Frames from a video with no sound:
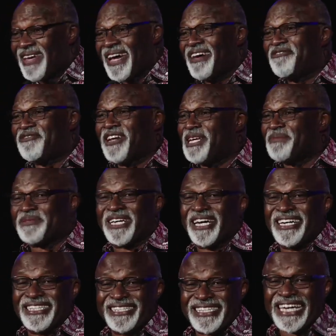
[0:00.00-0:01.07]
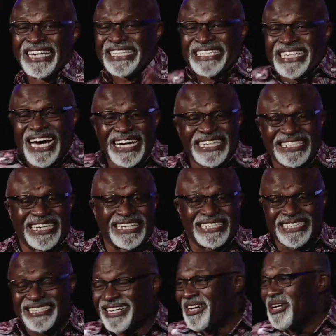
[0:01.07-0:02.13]
Philip says, excited
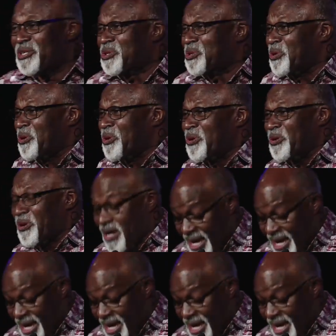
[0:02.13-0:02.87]
to